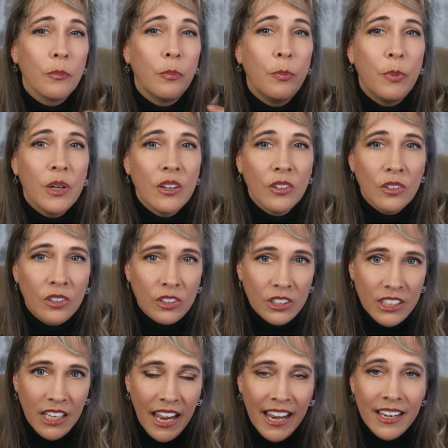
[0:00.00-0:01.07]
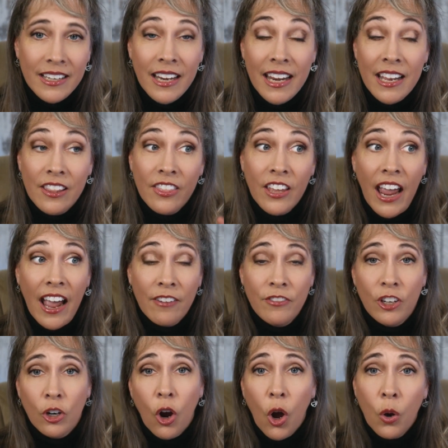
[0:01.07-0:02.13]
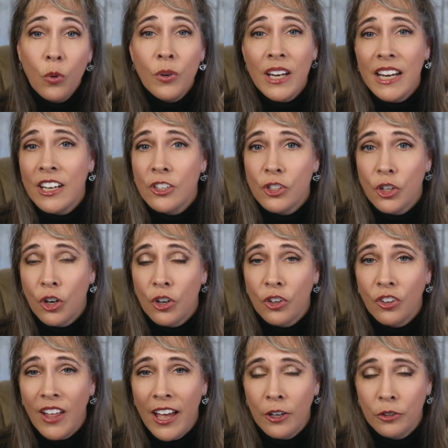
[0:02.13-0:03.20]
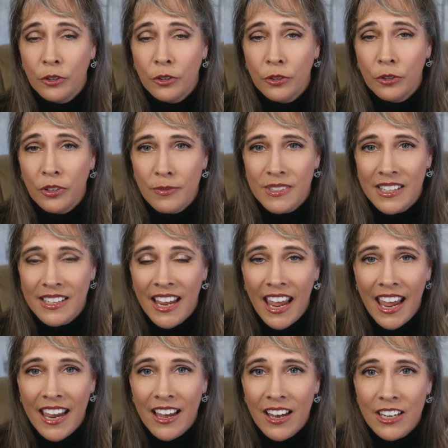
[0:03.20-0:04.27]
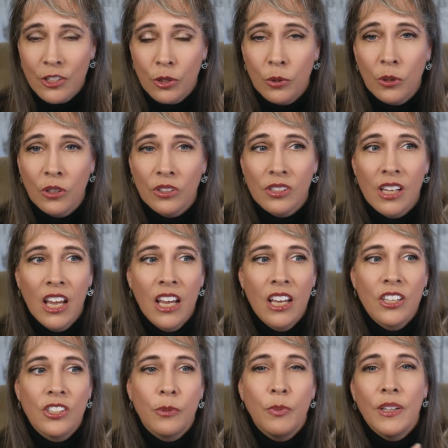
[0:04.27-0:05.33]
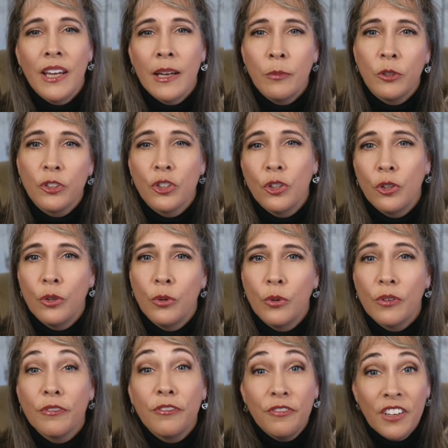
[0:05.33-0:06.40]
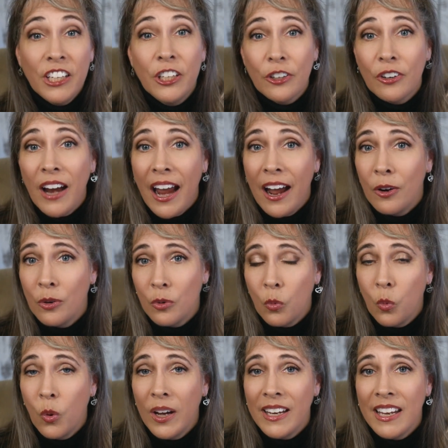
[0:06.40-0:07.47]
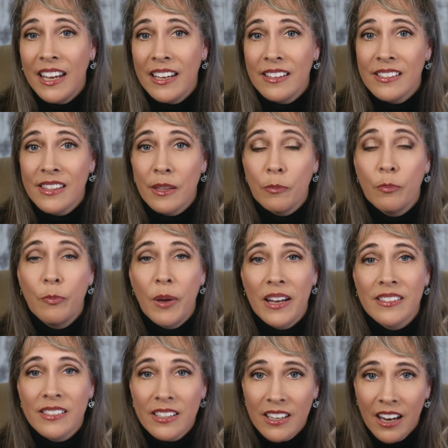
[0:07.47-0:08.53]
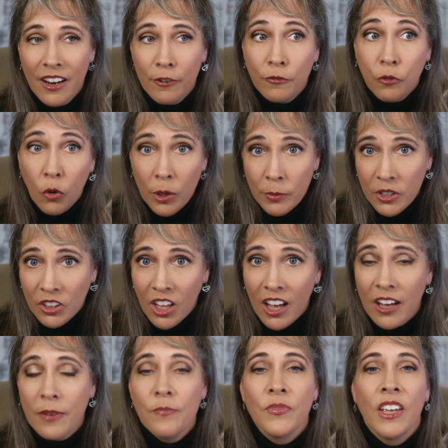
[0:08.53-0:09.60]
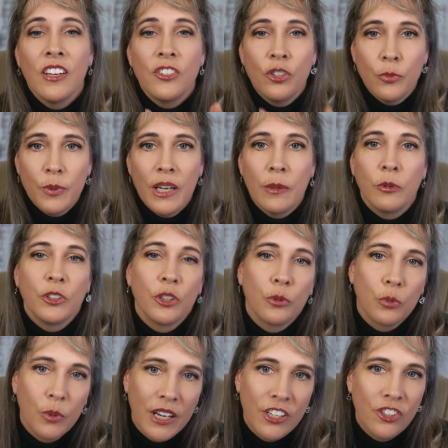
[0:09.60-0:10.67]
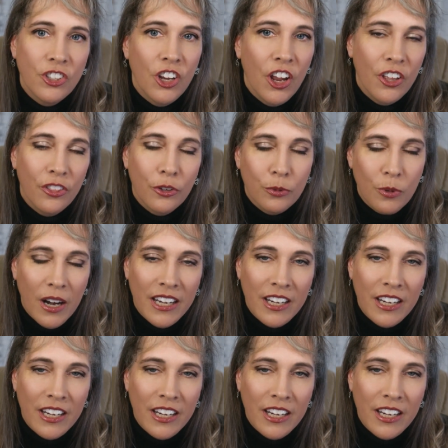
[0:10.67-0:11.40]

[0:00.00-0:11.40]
build and they have their own internal algorithms and AI tools to be able to figure out what is the best formula to be able to reach the right